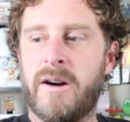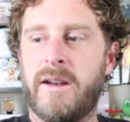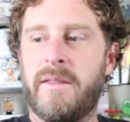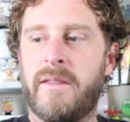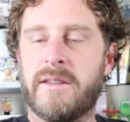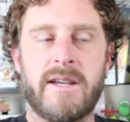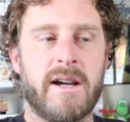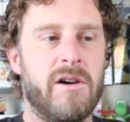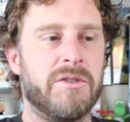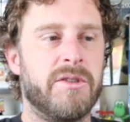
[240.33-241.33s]
and this
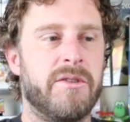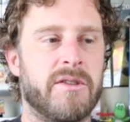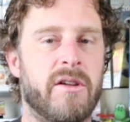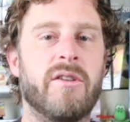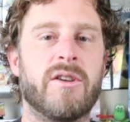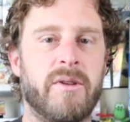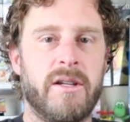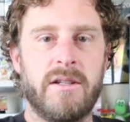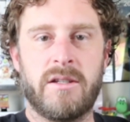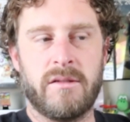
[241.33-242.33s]
attack also does
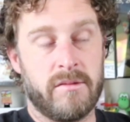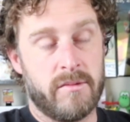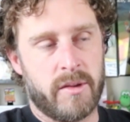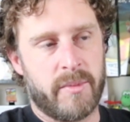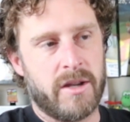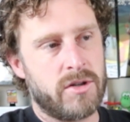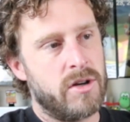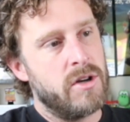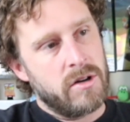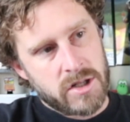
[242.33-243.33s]
120 to the bench,
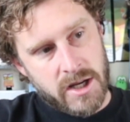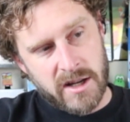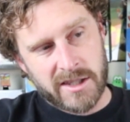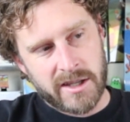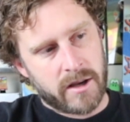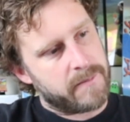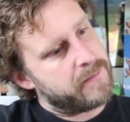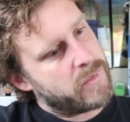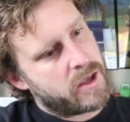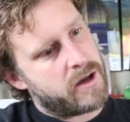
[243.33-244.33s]
which is kind of sick.
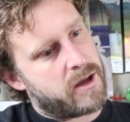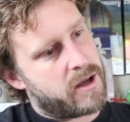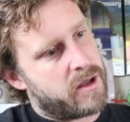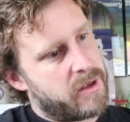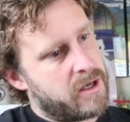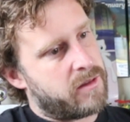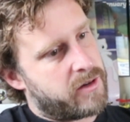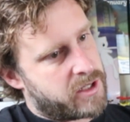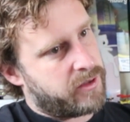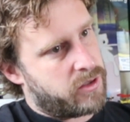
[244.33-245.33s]
I mean, there's
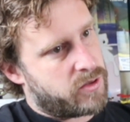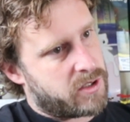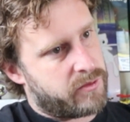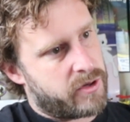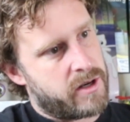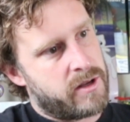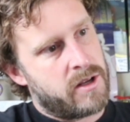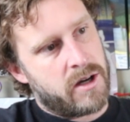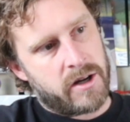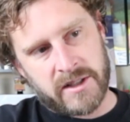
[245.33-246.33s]
definitely uses for it.
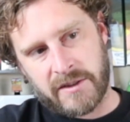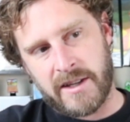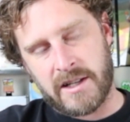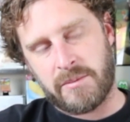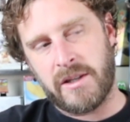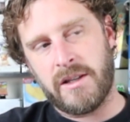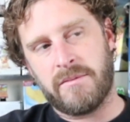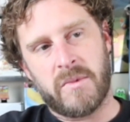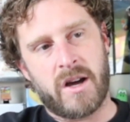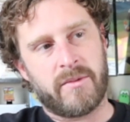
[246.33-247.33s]
170 HP,
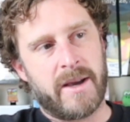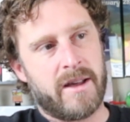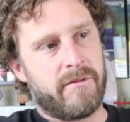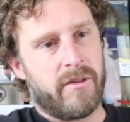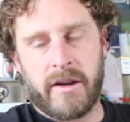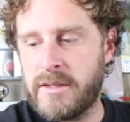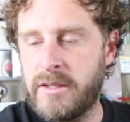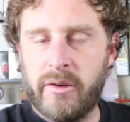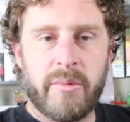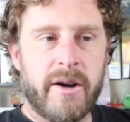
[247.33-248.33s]
not bad for like a
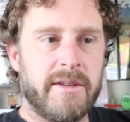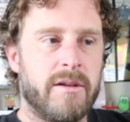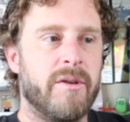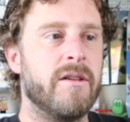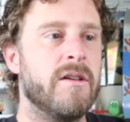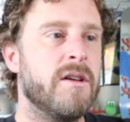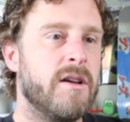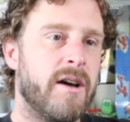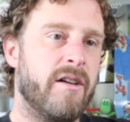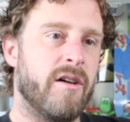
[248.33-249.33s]
single prizer, but
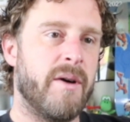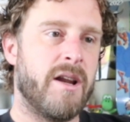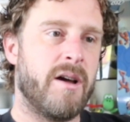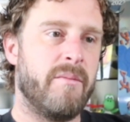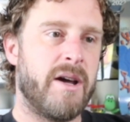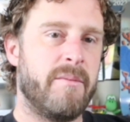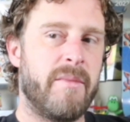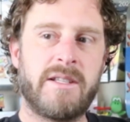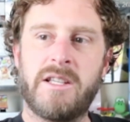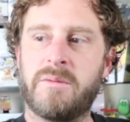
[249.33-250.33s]
I don't know,
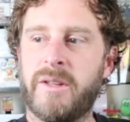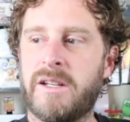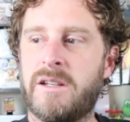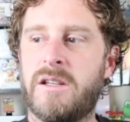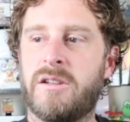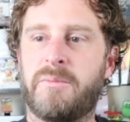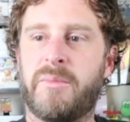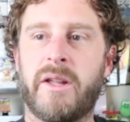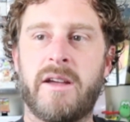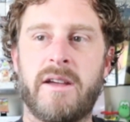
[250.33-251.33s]
might see some like niche
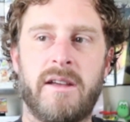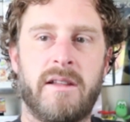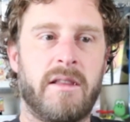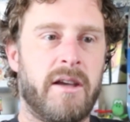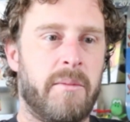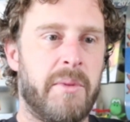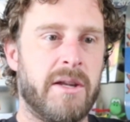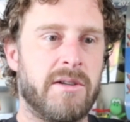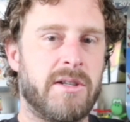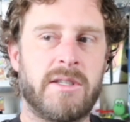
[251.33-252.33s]
play in like
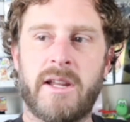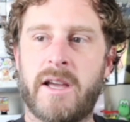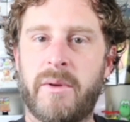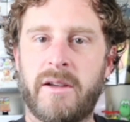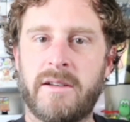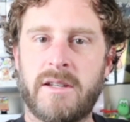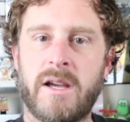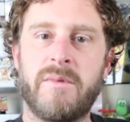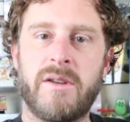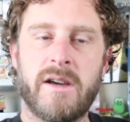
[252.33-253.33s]
bench sniping
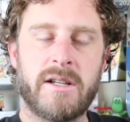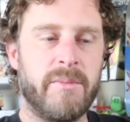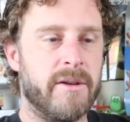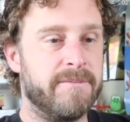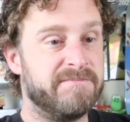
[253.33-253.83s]
type decks. But